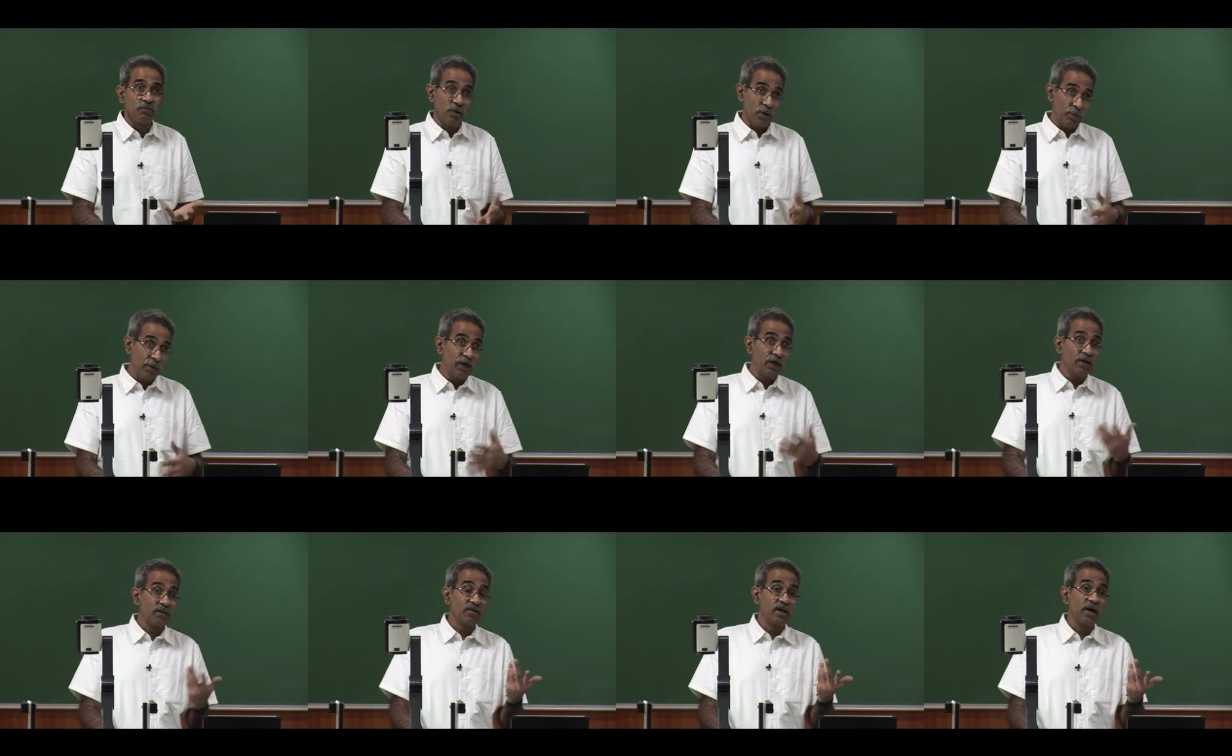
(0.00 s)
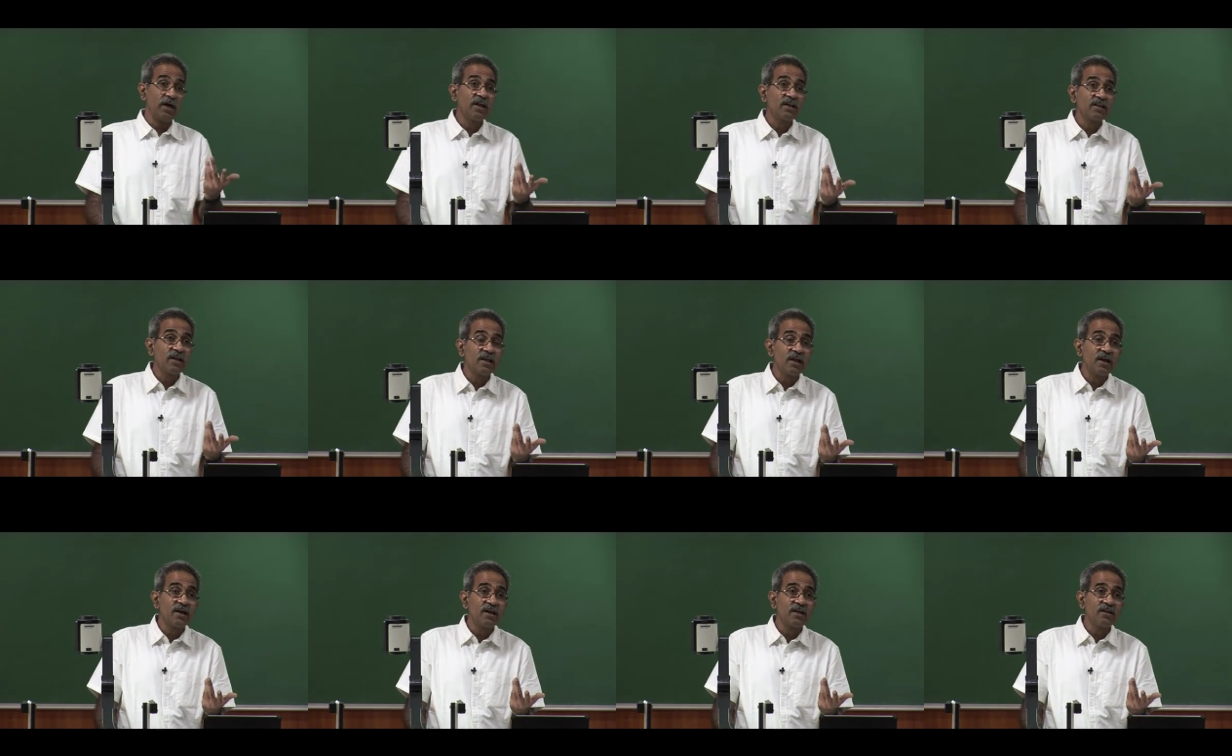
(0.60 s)
Maybe it is greater than
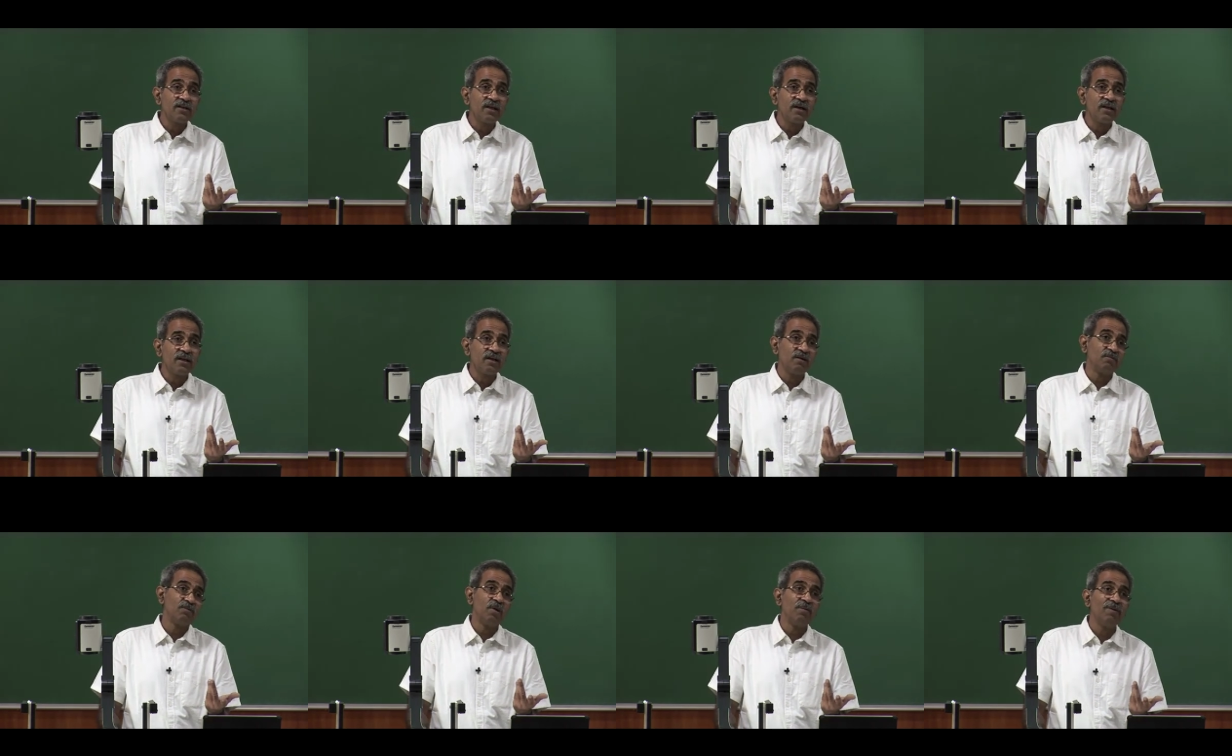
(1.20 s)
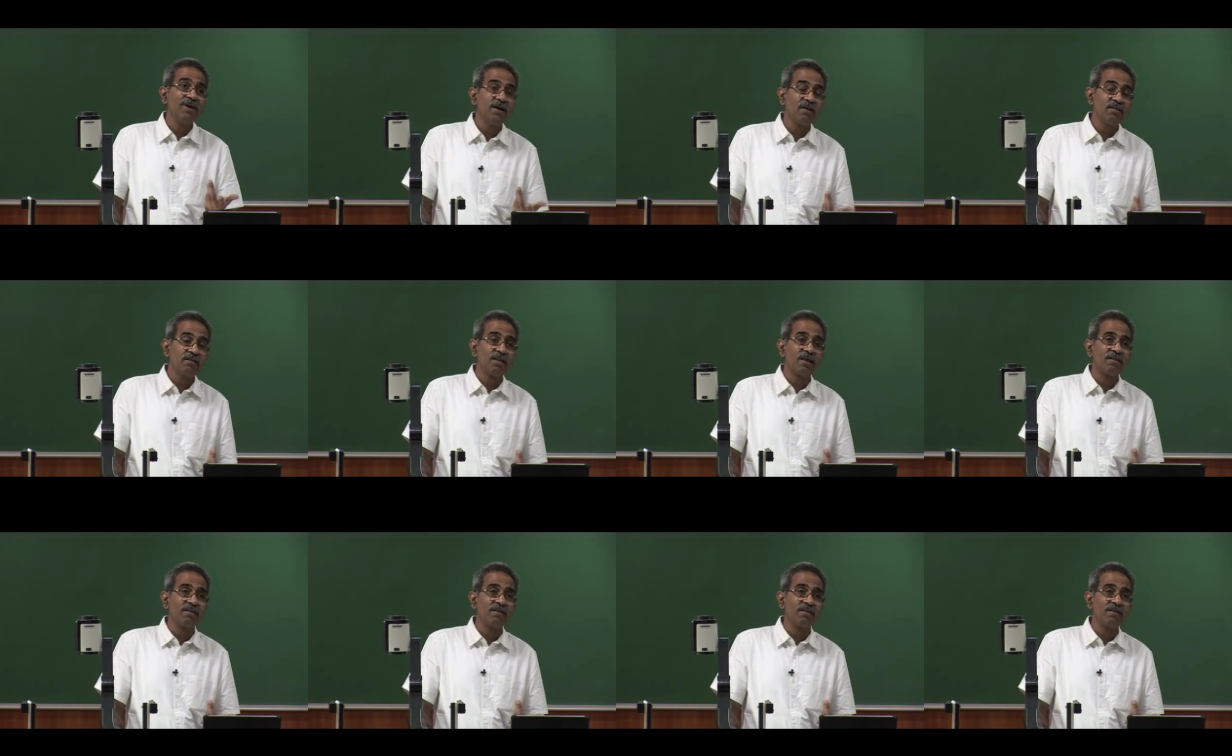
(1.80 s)
180, maybe it is